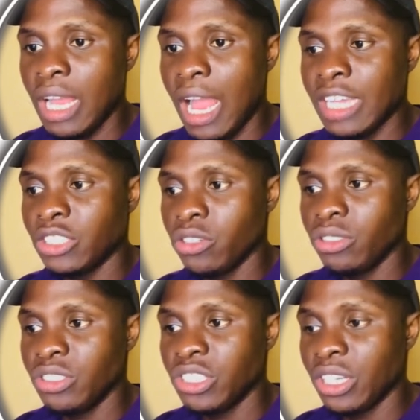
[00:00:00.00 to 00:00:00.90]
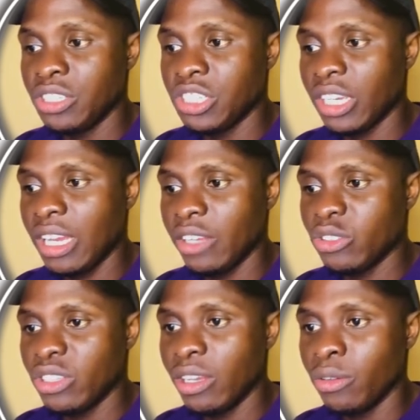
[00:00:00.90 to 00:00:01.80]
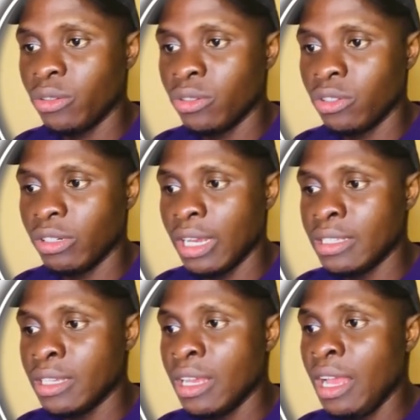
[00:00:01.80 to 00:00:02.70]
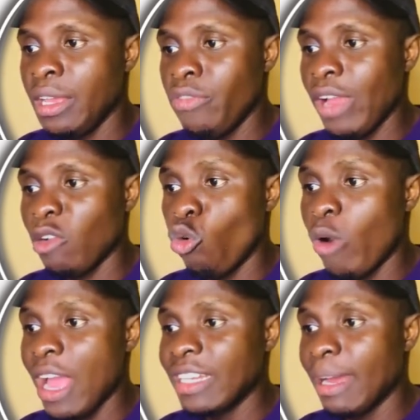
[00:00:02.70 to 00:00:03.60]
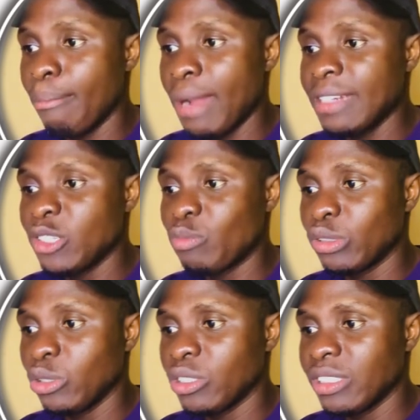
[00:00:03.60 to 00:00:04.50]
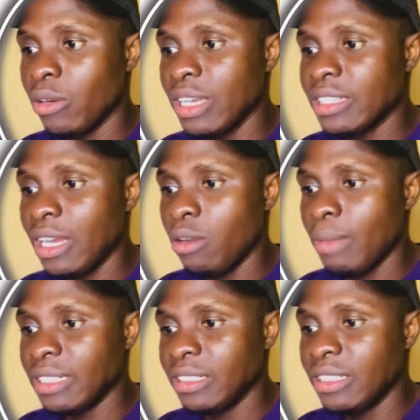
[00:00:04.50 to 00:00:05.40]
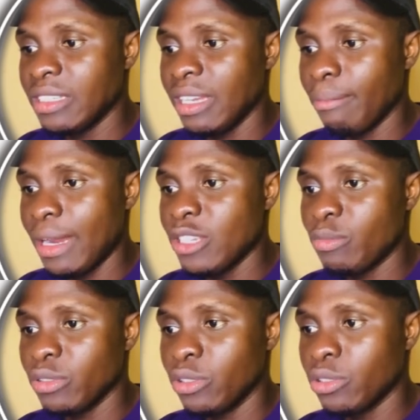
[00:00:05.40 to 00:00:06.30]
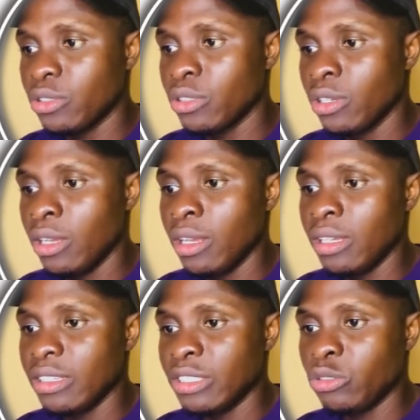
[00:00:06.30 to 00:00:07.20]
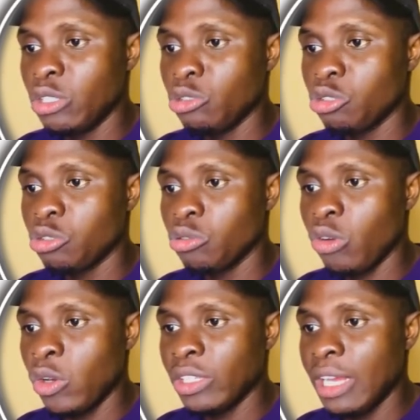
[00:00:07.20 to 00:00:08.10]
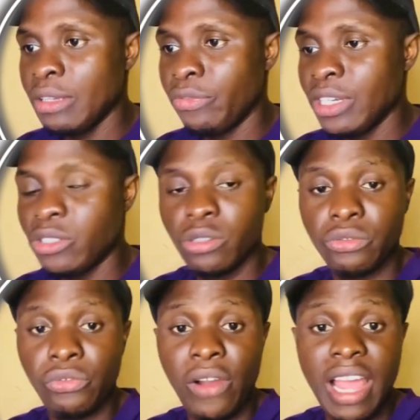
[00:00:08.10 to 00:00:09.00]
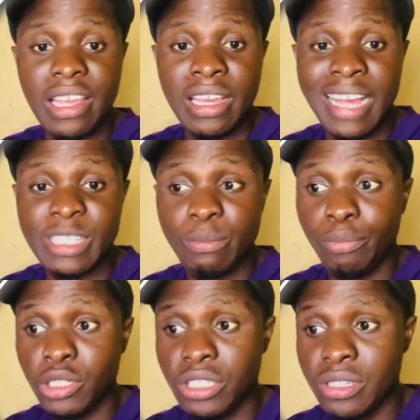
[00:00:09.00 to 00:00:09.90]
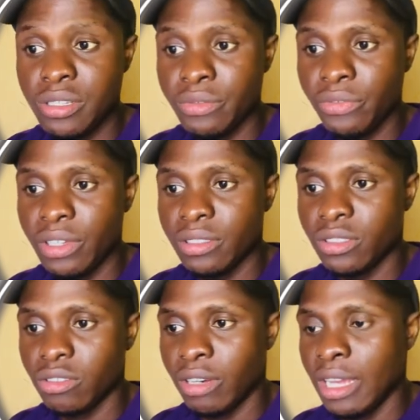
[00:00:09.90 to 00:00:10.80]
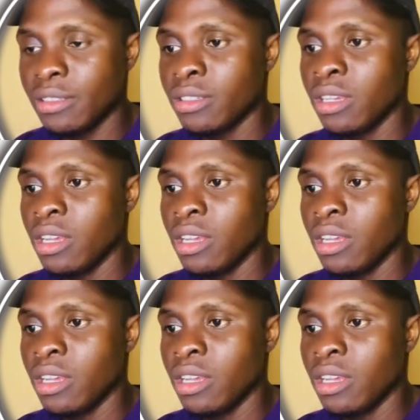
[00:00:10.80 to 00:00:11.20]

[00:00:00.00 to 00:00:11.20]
I just initiated the checkout now, right? If I go ahead and buy this product now, enter my details here and buy this product, it's going to show another event is going to fire here as a purchase event, right?